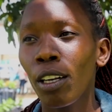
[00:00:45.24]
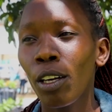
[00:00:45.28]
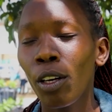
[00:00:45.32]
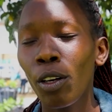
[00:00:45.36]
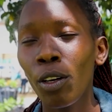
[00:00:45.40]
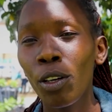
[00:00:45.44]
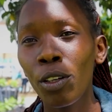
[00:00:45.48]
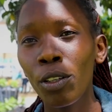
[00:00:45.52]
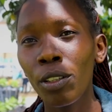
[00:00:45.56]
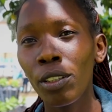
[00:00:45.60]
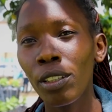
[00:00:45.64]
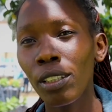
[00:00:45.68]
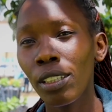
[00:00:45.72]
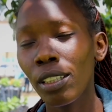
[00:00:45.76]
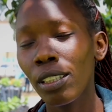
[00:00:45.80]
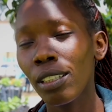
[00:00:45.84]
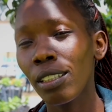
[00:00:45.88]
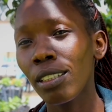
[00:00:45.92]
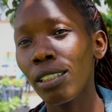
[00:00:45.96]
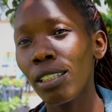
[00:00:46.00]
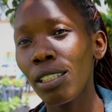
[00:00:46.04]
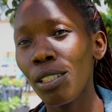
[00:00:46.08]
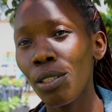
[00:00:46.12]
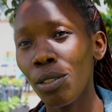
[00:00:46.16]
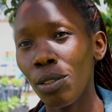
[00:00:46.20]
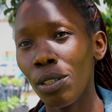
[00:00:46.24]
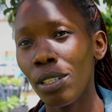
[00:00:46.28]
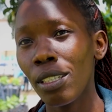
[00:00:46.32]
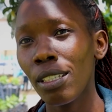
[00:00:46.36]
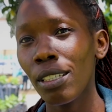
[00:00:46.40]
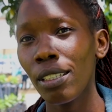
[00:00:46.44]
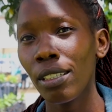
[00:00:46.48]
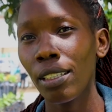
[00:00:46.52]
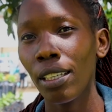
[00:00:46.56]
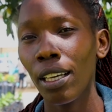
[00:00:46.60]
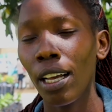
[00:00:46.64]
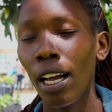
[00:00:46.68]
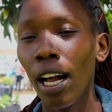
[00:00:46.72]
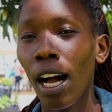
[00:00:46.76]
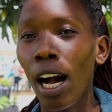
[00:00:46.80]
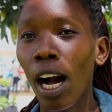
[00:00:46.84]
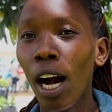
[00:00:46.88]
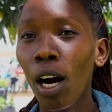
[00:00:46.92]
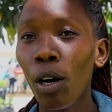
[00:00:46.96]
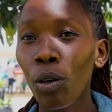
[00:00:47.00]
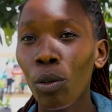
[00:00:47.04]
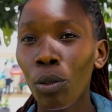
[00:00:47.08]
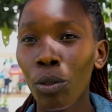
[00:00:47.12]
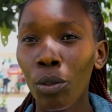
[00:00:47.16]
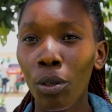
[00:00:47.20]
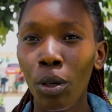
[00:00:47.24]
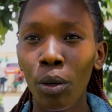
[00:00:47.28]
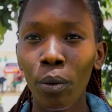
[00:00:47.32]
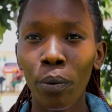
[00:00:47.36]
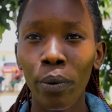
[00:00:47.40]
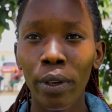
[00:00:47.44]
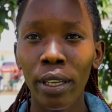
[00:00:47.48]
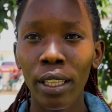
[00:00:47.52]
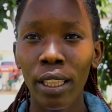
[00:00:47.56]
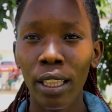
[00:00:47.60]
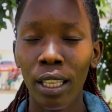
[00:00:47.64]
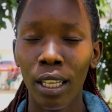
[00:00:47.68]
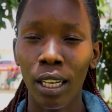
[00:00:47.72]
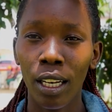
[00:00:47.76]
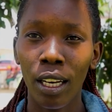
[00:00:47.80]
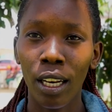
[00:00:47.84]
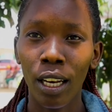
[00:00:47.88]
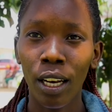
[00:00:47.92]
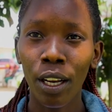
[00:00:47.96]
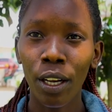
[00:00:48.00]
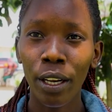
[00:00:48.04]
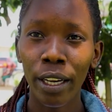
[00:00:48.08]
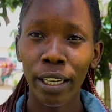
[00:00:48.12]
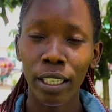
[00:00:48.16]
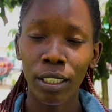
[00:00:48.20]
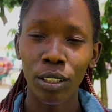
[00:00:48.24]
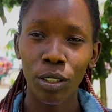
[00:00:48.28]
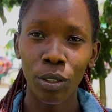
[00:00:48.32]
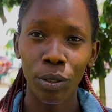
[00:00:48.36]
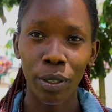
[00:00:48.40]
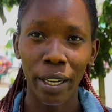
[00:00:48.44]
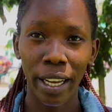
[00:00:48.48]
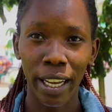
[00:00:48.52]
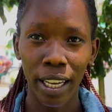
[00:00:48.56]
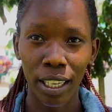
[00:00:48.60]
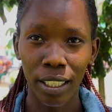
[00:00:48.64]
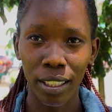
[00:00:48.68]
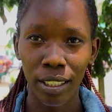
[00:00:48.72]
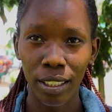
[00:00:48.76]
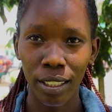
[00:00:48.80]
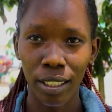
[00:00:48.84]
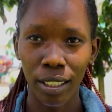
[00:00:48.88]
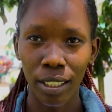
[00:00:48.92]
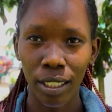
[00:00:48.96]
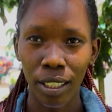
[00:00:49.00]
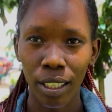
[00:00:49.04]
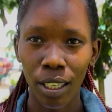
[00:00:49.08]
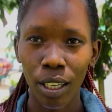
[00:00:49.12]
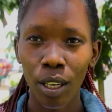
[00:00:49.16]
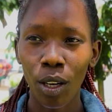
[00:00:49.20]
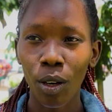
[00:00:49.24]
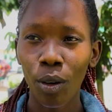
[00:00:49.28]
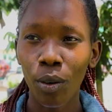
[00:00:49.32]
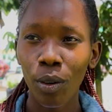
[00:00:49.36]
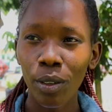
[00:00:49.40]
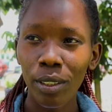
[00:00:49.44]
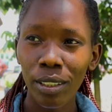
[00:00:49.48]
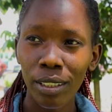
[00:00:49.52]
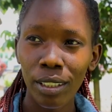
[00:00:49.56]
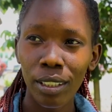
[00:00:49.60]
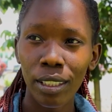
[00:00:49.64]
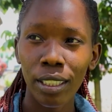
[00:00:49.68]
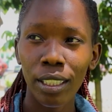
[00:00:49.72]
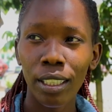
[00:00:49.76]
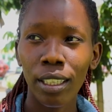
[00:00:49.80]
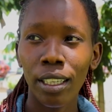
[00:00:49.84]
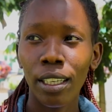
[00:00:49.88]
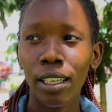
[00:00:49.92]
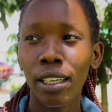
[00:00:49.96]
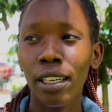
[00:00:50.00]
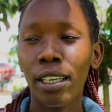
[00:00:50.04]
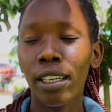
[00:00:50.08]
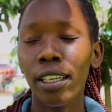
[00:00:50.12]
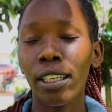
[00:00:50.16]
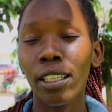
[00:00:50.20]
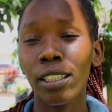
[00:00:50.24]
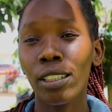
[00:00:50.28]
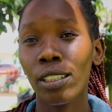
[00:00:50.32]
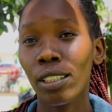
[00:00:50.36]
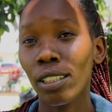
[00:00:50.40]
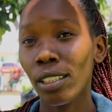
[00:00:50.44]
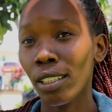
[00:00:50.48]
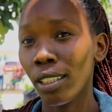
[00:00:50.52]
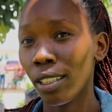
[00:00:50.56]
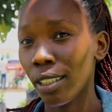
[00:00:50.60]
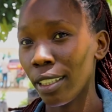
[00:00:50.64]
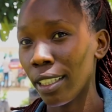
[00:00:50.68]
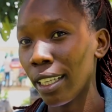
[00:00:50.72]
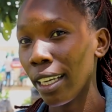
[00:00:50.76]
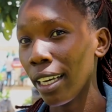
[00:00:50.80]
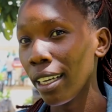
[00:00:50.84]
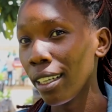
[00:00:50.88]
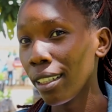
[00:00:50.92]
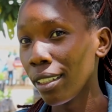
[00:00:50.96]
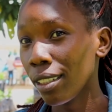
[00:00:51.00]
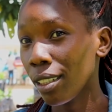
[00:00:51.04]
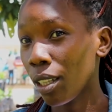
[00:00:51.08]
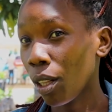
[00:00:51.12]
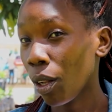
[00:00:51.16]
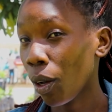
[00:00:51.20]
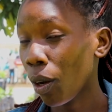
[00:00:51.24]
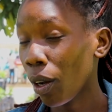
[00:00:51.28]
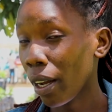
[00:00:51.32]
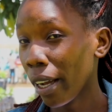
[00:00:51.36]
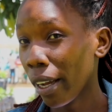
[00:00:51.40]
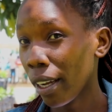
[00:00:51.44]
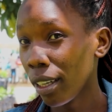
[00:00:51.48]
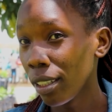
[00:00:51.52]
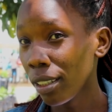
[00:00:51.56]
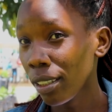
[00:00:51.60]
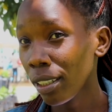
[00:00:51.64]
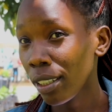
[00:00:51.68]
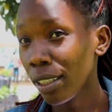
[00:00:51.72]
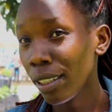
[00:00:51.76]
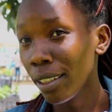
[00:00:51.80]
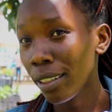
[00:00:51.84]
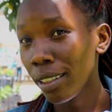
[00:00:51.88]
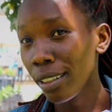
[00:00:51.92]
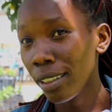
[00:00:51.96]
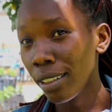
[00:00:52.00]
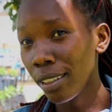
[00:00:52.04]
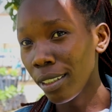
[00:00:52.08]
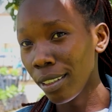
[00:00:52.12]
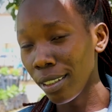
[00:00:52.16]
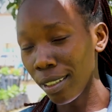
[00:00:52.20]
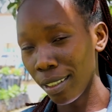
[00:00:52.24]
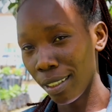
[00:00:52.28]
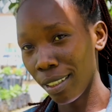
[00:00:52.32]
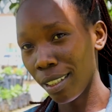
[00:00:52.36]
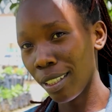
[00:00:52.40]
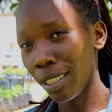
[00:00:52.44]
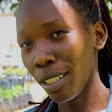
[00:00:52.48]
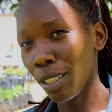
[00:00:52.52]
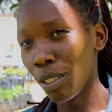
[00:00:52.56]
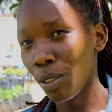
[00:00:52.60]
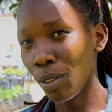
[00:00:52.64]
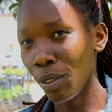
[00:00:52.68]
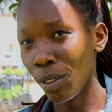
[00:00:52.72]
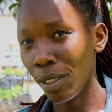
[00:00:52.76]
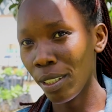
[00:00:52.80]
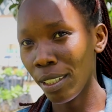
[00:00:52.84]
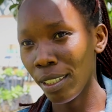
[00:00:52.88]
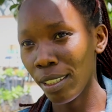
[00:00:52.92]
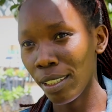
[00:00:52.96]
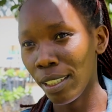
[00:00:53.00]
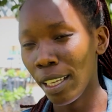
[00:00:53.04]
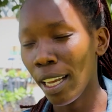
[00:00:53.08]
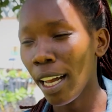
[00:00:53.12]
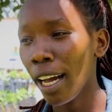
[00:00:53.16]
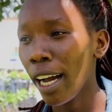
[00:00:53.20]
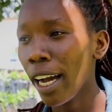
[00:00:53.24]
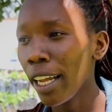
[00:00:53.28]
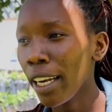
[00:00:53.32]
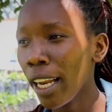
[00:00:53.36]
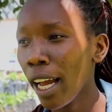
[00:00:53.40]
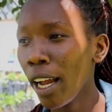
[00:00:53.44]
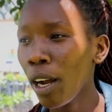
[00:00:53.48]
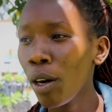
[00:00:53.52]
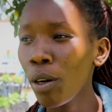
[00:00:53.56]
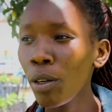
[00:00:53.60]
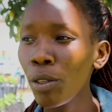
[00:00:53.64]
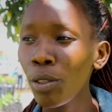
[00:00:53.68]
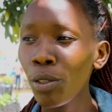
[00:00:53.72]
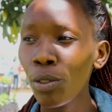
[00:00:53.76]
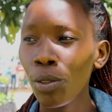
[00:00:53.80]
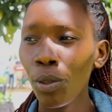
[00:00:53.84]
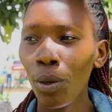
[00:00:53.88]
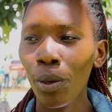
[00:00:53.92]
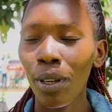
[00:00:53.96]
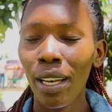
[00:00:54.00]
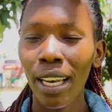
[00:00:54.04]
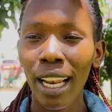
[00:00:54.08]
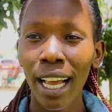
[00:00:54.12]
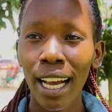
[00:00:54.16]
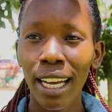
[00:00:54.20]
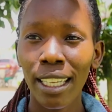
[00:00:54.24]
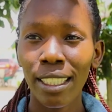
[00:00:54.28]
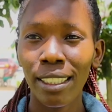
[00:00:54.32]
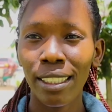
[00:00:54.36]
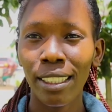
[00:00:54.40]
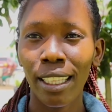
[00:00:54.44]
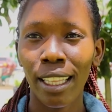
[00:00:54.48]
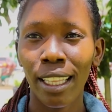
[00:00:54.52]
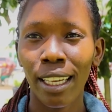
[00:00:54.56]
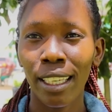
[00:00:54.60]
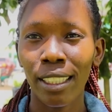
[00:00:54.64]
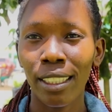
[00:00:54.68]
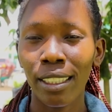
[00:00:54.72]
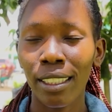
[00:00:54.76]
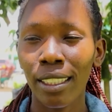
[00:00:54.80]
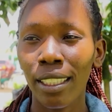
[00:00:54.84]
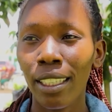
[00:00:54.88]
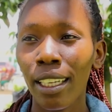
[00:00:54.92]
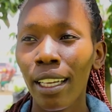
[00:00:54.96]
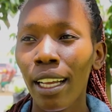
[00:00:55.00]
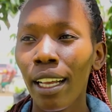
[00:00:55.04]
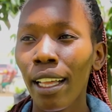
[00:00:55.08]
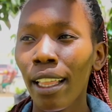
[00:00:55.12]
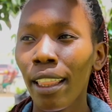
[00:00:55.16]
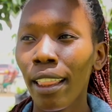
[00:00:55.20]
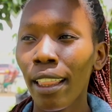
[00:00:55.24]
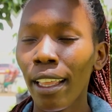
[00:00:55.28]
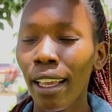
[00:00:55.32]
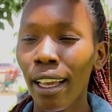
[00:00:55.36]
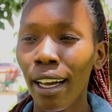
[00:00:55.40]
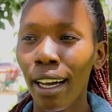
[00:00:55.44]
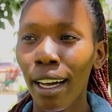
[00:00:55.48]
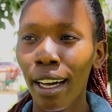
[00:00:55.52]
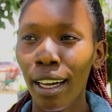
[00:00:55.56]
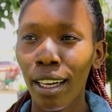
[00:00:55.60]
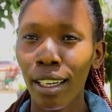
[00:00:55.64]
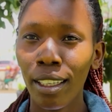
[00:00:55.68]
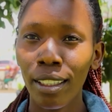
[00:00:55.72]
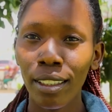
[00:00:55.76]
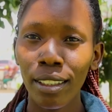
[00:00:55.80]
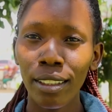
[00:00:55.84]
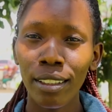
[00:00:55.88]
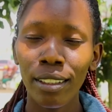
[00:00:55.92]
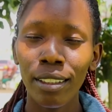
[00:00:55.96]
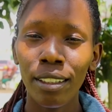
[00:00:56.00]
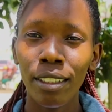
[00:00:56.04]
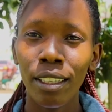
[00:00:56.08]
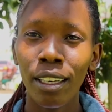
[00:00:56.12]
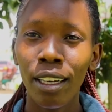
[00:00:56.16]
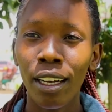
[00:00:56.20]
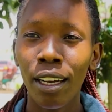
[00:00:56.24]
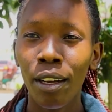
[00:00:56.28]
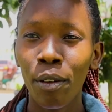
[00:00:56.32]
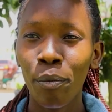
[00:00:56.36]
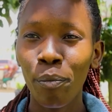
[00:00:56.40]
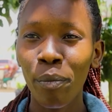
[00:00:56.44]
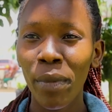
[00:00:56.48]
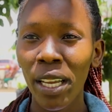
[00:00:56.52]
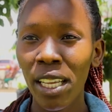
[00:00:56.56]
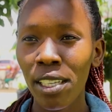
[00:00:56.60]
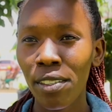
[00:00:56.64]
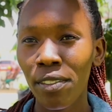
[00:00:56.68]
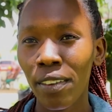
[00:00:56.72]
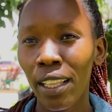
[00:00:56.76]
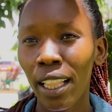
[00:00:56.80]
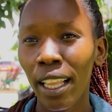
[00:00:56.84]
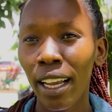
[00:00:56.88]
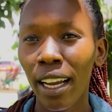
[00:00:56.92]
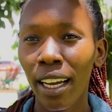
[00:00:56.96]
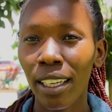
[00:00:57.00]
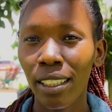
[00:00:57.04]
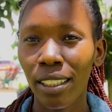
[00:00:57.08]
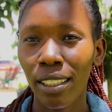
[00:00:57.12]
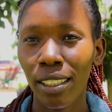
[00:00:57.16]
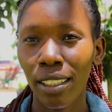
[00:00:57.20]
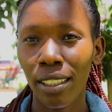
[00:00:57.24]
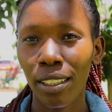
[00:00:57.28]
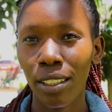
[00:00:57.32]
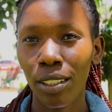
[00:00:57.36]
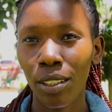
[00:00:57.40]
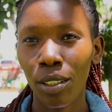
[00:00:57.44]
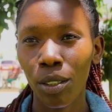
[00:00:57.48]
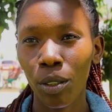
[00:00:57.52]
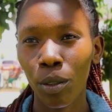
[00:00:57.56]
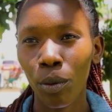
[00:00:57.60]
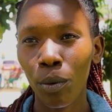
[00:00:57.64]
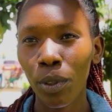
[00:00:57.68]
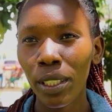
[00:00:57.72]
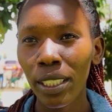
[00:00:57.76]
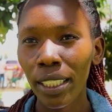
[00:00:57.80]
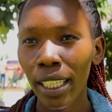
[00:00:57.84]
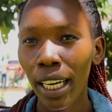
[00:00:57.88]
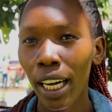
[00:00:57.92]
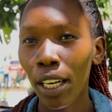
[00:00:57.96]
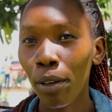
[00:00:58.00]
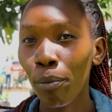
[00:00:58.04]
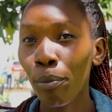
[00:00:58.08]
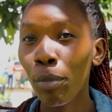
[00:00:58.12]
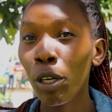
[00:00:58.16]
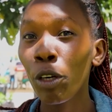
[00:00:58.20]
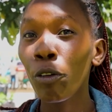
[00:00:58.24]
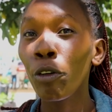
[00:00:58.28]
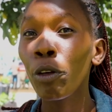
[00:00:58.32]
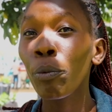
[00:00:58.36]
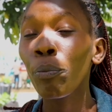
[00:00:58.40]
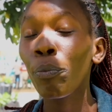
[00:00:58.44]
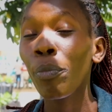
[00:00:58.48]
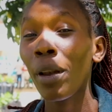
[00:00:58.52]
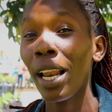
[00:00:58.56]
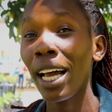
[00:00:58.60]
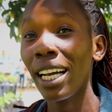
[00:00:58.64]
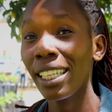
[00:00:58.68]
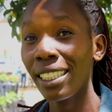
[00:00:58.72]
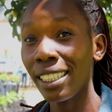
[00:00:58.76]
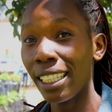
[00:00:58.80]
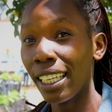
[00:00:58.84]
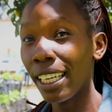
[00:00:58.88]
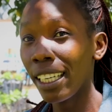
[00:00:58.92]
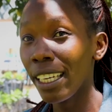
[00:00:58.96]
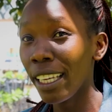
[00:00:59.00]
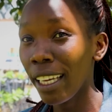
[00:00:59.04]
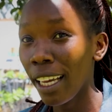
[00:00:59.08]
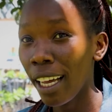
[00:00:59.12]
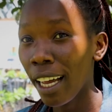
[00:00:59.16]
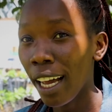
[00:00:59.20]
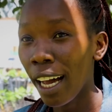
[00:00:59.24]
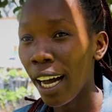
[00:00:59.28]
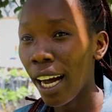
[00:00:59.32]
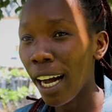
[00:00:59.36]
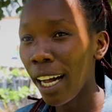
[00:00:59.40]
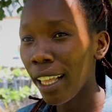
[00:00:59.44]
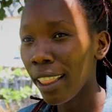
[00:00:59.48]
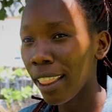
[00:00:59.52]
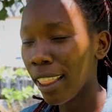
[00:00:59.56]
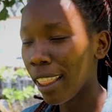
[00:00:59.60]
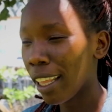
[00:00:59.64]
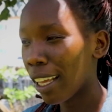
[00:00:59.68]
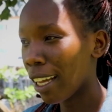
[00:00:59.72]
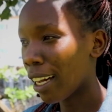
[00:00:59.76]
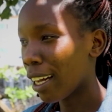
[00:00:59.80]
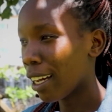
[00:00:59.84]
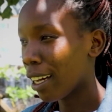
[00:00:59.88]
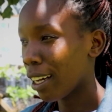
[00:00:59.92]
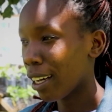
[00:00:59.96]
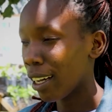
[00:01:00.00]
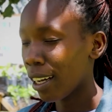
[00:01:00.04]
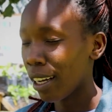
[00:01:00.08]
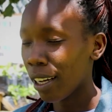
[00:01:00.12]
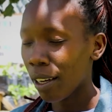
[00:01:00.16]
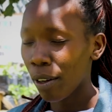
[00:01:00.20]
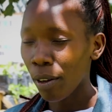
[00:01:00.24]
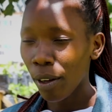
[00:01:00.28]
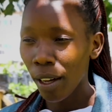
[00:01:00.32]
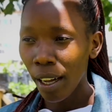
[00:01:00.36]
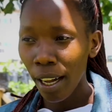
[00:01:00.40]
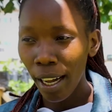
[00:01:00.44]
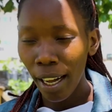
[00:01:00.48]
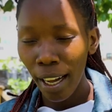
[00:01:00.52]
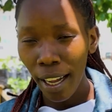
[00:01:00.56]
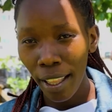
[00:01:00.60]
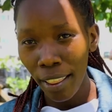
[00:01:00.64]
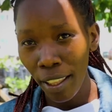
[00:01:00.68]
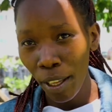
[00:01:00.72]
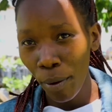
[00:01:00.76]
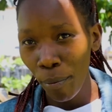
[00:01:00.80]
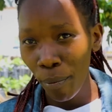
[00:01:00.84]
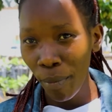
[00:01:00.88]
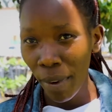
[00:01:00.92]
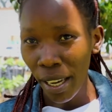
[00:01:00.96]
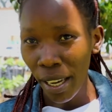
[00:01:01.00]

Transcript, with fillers: Long seasons, I'll go with longer two H because it takes longer seasons. And I also learned that there are maize varieties which can be replanted, and there are other